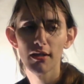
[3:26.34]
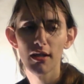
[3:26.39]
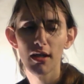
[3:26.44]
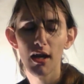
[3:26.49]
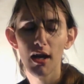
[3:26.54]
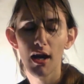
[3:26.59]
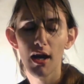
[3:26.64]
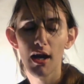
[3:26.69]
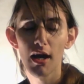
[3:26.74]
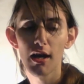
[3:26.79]

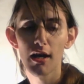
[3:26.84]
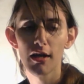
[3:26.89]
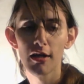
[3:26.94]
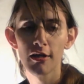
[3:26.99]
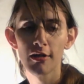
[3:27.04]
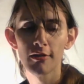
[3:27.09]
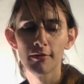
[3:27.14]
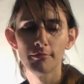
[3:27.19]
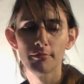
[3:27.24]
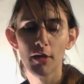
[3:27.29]

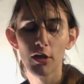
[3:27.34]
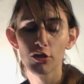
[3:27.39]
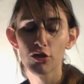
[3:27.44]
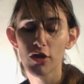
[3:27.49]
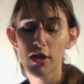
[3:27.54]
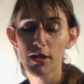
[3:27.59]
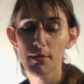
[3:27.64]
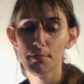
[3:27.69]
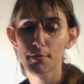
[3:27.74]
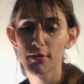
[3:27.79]
I'll
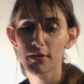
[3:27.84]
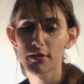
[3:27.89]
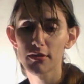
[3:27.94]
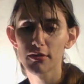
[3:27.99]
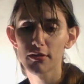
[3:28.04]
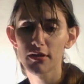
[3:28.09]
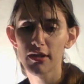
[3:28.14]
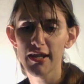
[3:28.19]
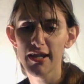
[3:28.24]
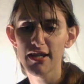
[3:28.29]
try to put
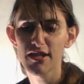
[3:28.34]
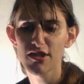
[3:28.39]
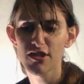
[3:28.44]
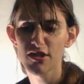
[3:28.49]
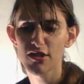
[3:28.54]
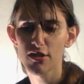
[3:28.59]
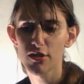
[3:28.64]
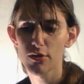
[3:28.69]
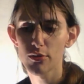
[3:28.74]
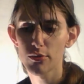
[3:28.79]
links
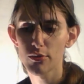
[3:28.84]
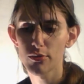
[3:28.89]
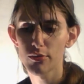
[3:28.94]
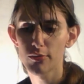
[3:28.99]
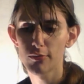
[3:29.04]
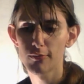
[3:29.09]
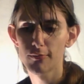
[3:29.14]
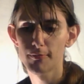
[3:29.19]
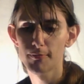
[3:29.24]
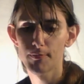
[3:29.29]

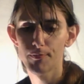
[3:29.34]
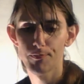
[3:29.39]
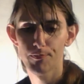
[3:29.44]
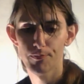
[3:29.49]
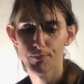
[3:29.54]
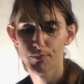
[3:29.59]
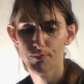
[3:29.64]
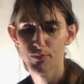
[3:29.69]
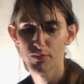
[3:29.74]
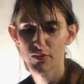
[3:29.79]
to
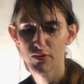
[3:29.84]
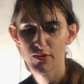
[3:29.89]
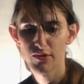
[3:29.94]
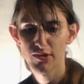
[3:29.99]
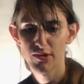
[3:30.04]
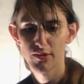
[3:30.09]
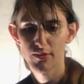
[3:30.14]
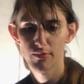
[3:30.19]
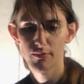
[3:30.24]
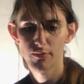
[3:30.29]

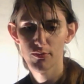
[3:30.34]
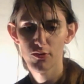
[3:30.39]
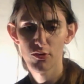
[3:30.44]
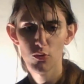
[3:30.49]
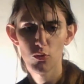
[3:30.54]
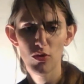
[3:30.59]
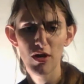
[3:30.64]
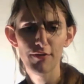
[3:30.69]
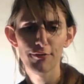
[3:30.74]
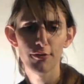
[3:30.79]

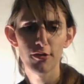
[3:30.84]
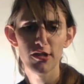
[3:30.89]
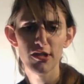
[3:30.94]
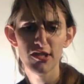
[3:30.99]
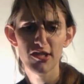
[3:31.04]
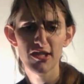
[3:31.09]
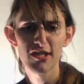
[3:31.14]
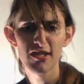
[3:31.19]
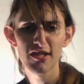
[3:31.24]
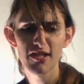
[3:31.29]

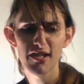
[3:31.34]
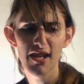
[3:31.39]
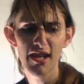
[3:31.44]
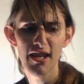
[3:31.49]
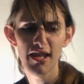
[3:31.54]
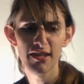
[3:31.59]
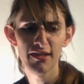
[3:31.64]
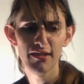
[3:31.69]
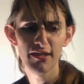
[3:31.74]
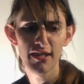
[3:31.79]
references
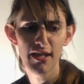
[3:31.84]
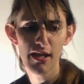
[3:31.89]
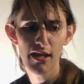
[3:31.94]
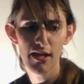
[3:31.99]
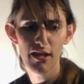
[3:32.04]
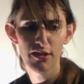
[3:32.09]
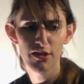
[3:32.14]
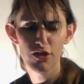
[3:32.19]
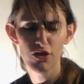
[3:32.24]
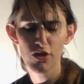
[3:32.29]
in the
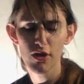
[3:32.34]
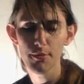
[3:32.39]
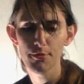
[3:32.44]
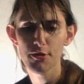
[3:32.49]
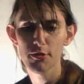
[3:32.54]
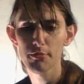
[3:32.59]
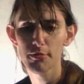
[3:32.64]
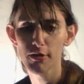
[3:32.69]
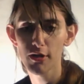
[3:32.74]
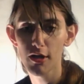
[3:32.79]

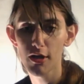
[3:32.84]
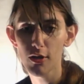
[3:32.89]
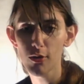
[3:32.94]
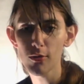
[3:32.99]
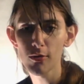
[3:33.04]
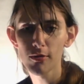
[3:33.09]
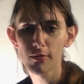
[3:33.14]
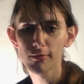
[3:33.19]
description below.